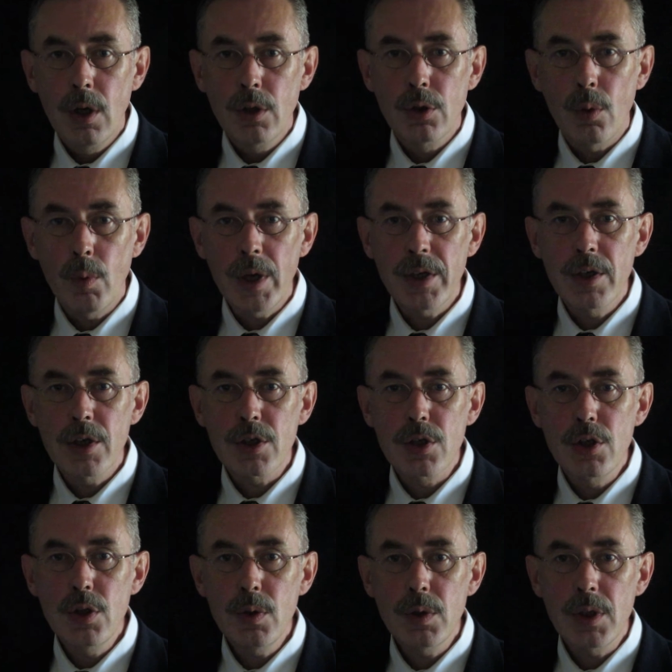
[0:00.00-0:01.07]
to witness
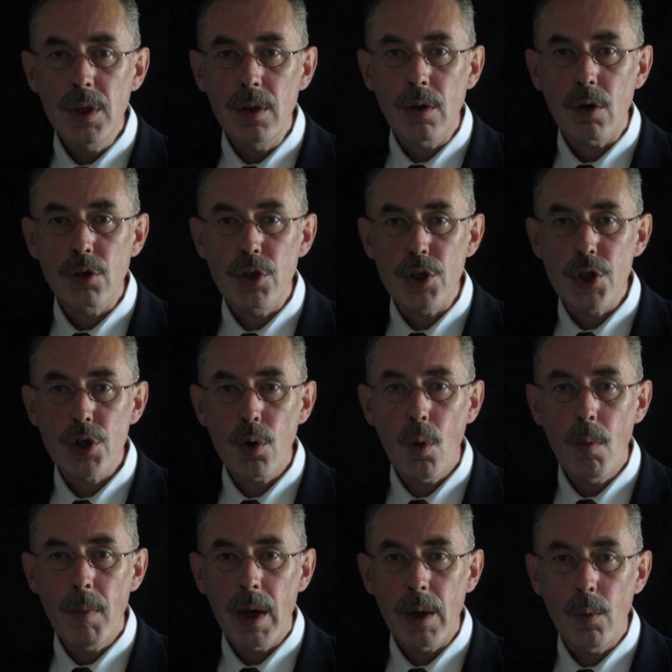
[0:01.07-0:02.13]
duty, not to show
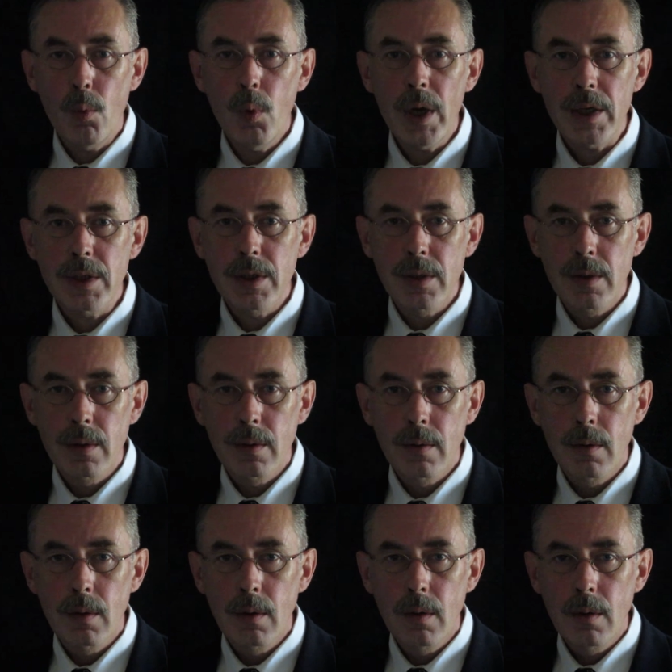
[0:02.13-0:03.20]
my wit.
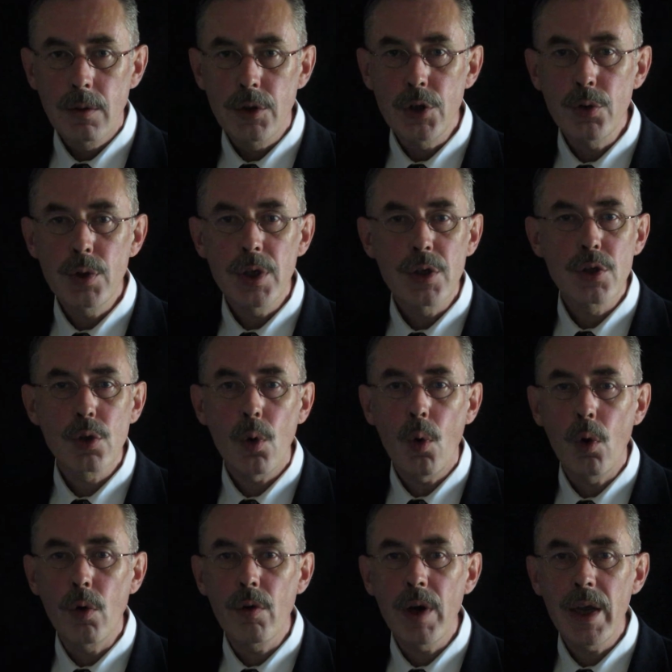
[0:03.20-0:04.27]
Duty so
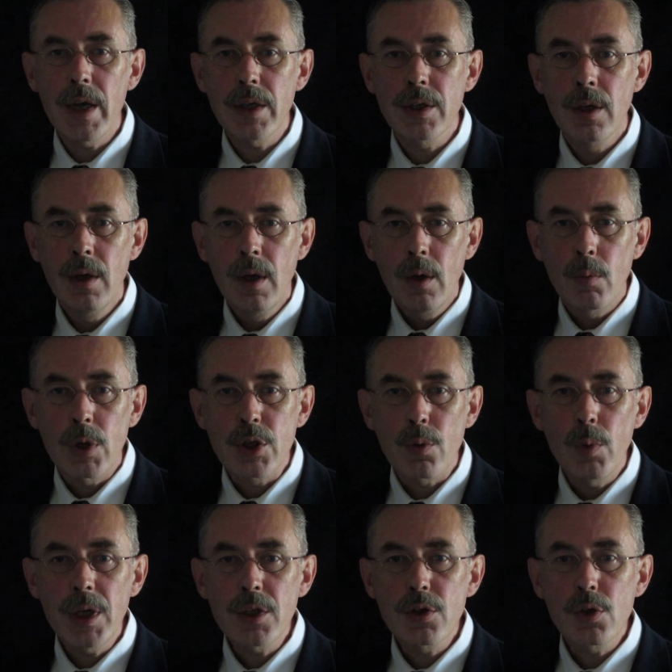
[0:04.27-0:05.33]
great, which
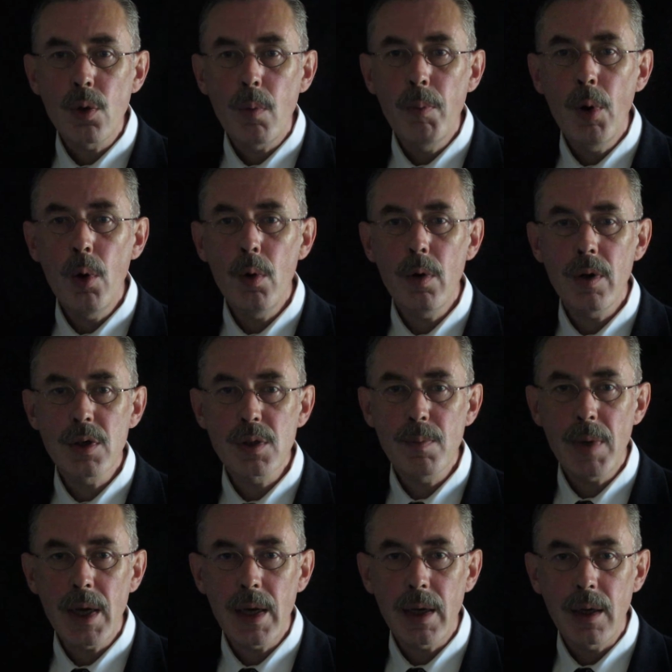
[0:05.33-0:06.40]
wit so poor as
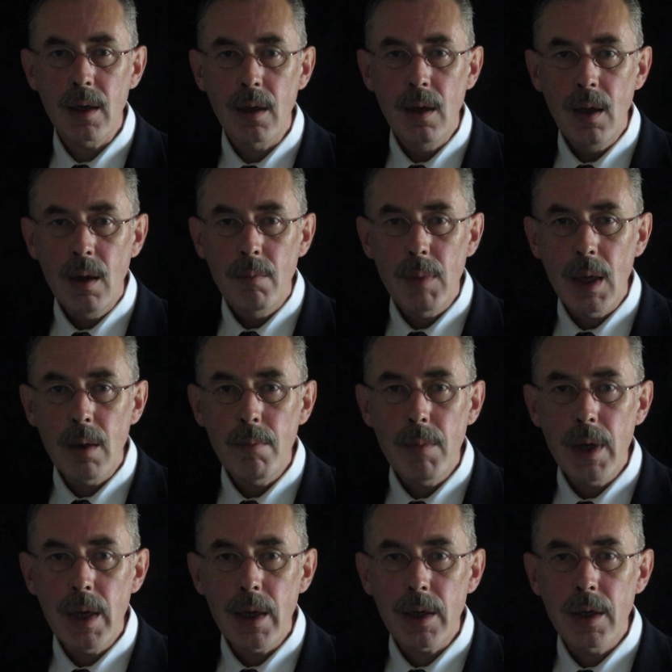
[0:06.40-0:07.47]
mine may
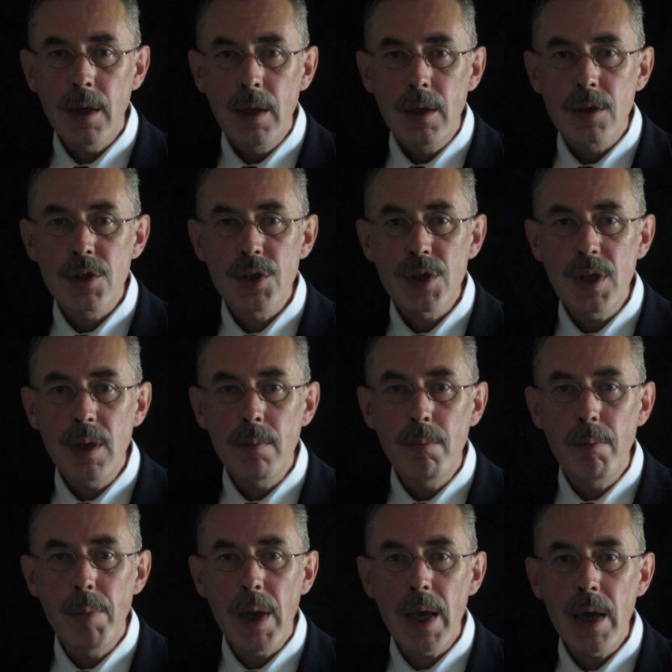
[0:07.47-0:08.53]
make seem
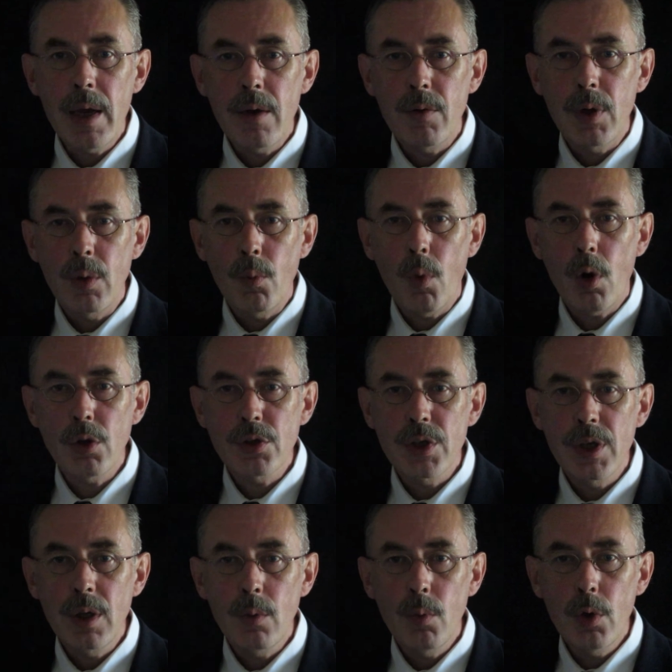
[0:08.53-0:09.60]
bare in
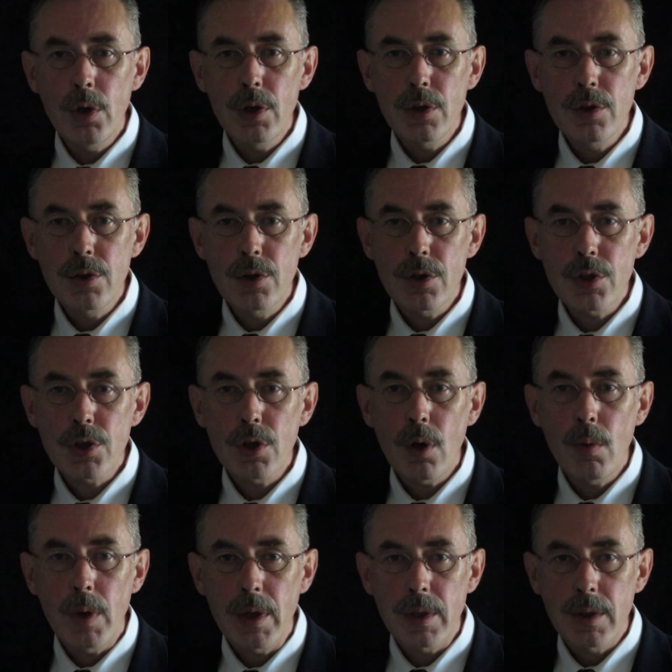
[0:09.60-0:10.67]
wanting words to
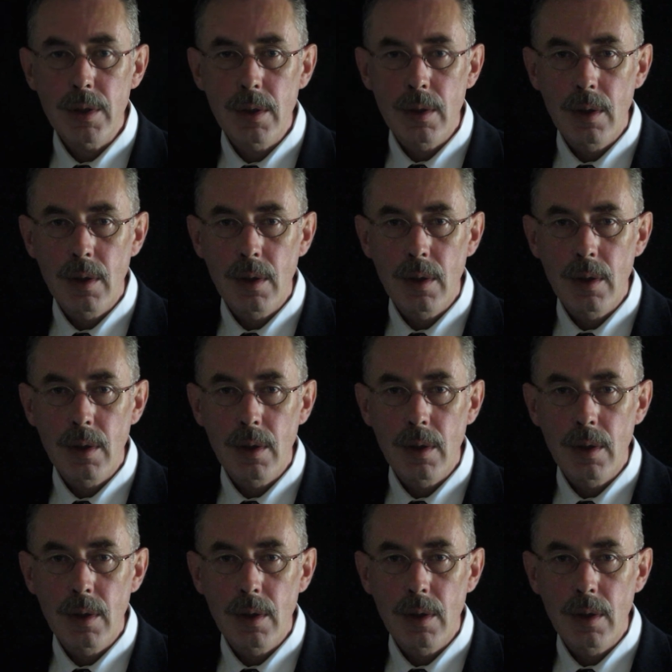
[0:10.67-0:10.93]
show it,